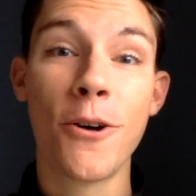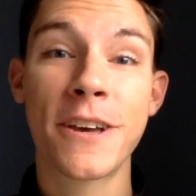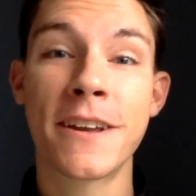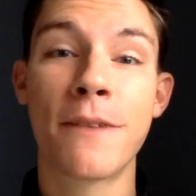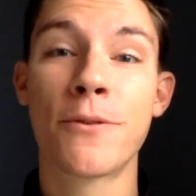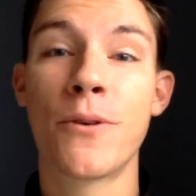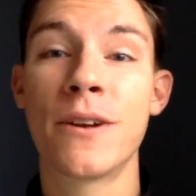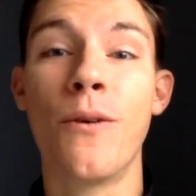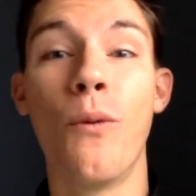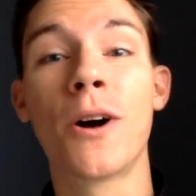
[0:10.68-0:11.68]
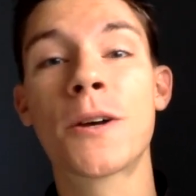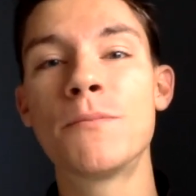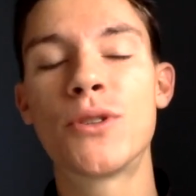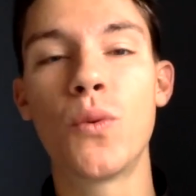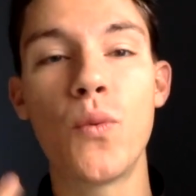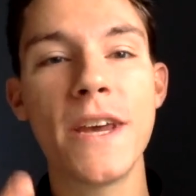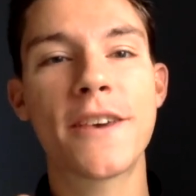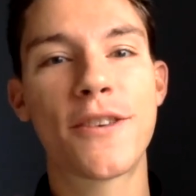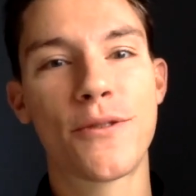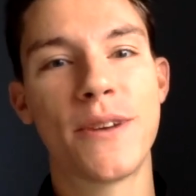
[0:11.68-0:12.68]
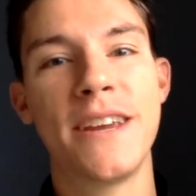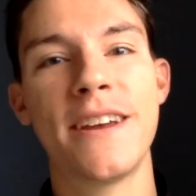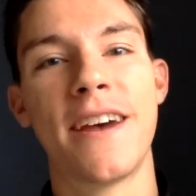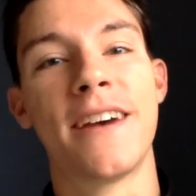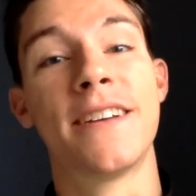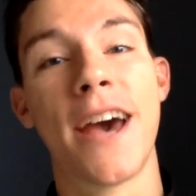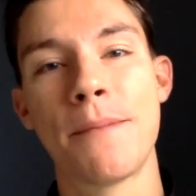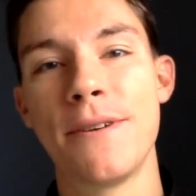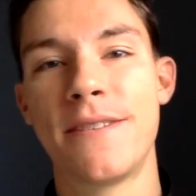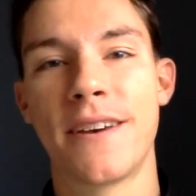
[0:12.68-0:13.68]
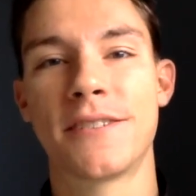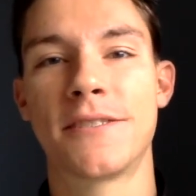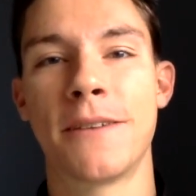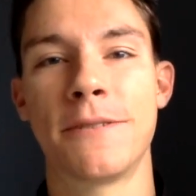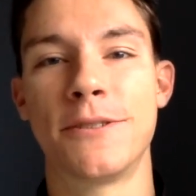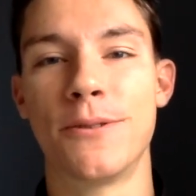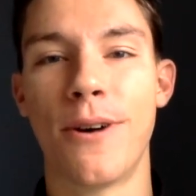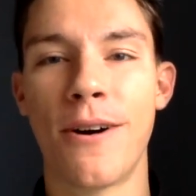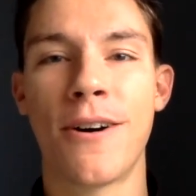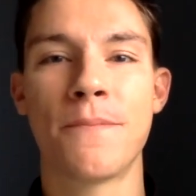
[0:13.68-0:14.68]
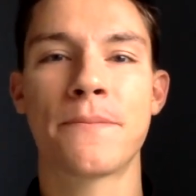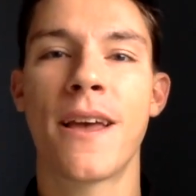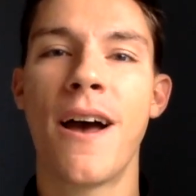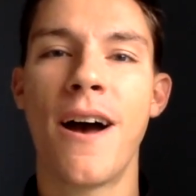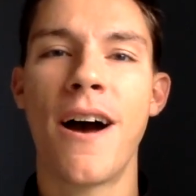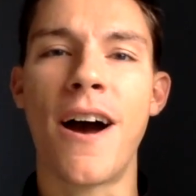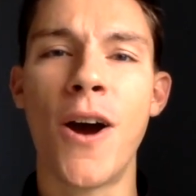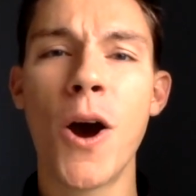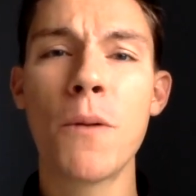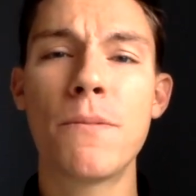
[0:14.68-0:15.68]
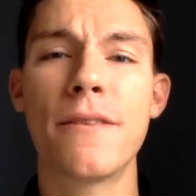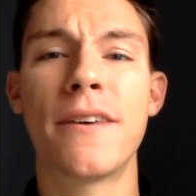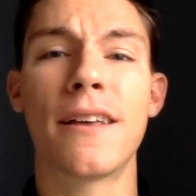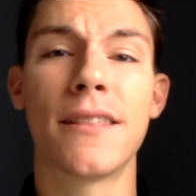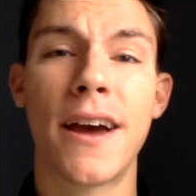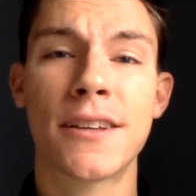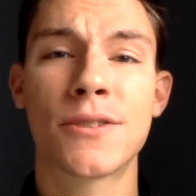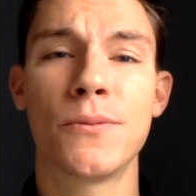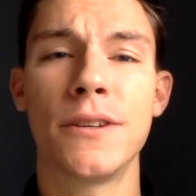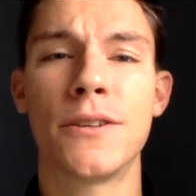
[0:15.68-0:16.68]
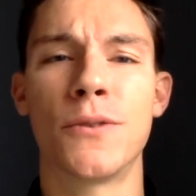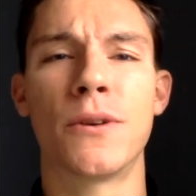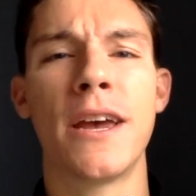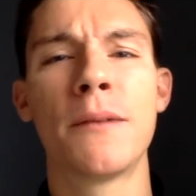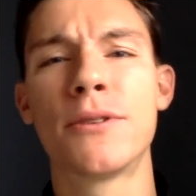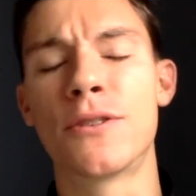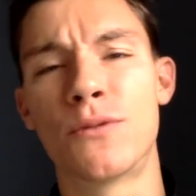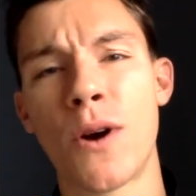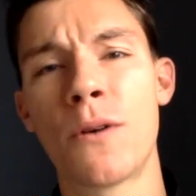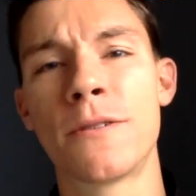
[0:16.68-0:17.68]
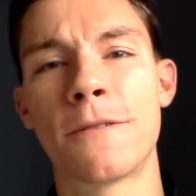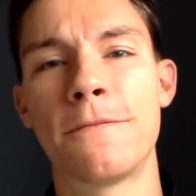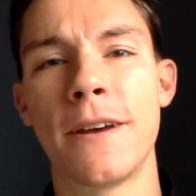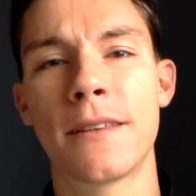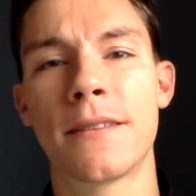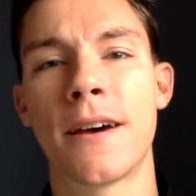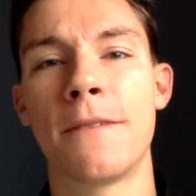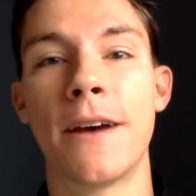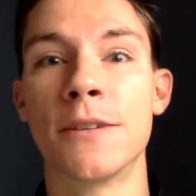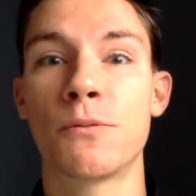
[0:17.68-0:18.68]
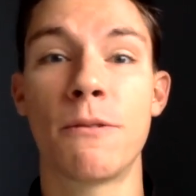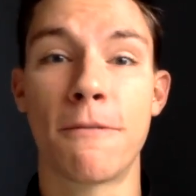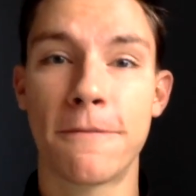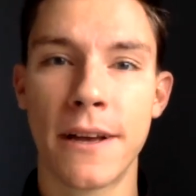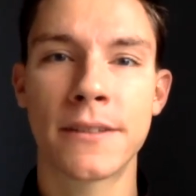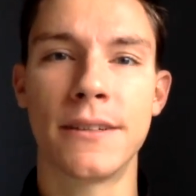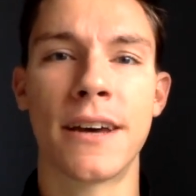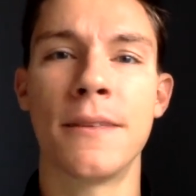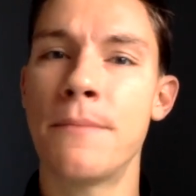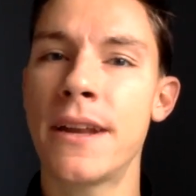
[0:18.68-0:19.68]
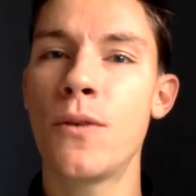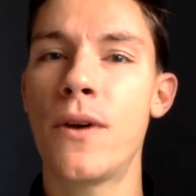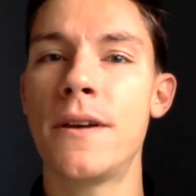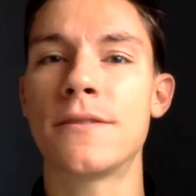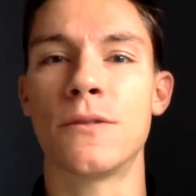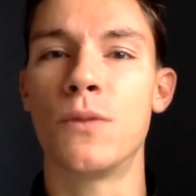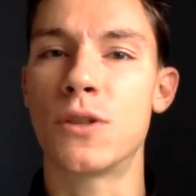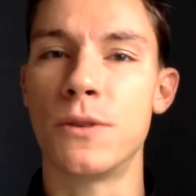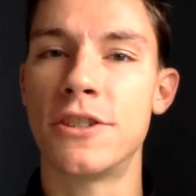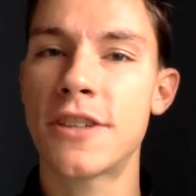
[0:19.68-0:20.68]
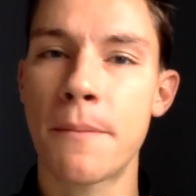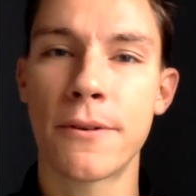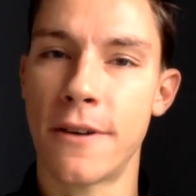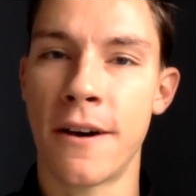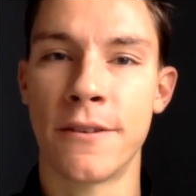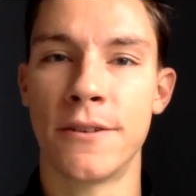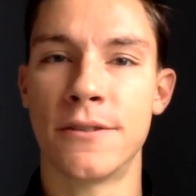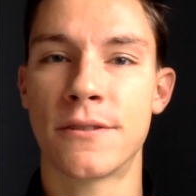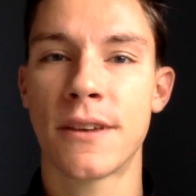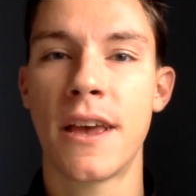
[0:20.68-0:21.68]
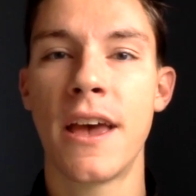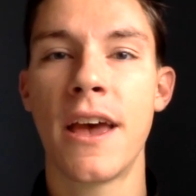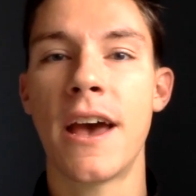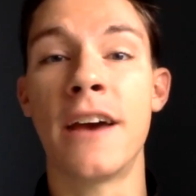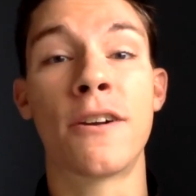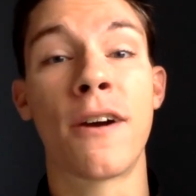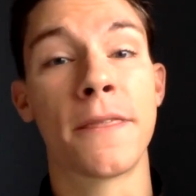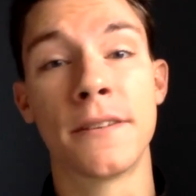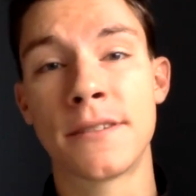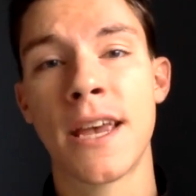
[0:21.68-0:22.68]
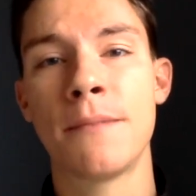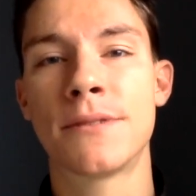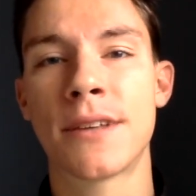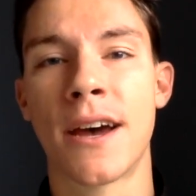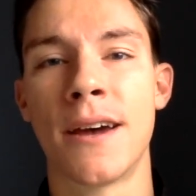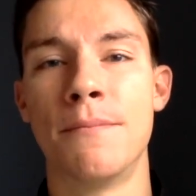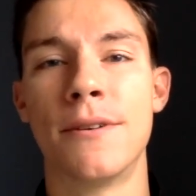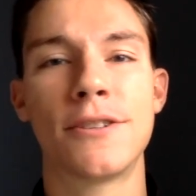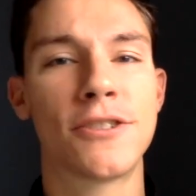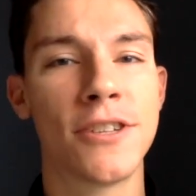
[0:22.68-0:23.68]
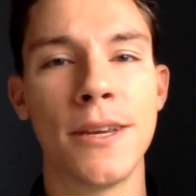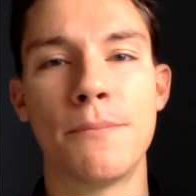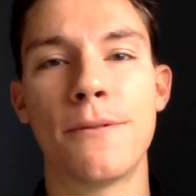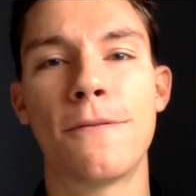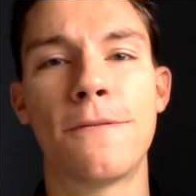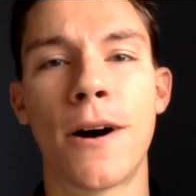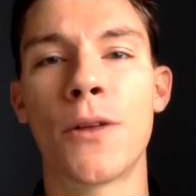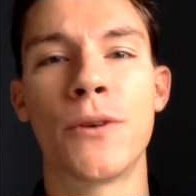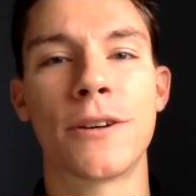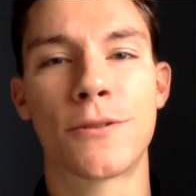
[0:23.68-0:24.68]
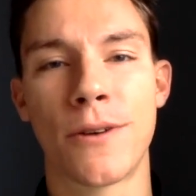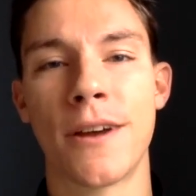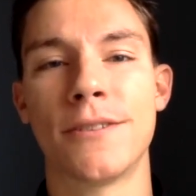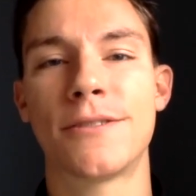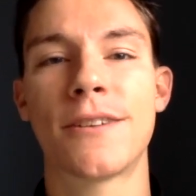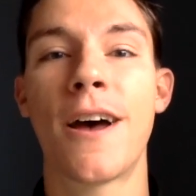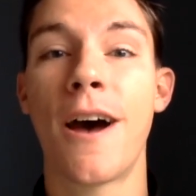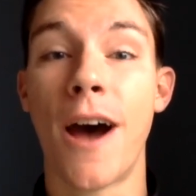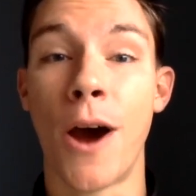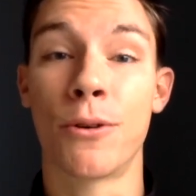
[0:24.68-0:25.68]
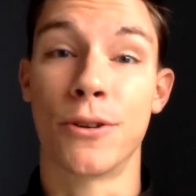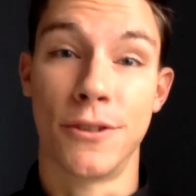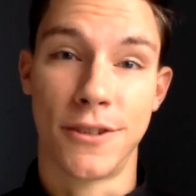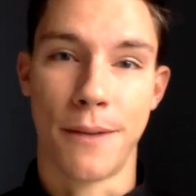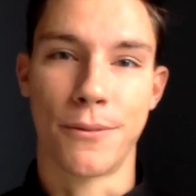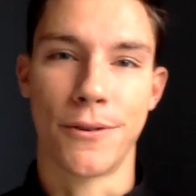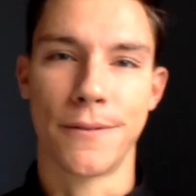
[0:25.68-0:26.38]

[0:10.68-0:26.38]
again, everyone. Welcome to week three and happy Thanksgiving to all. I hope that last week you were able to grow in your faith life as we reflected on the many ways in which we shepherd others and are at the same time sheep following Christ, our Good Shepherd.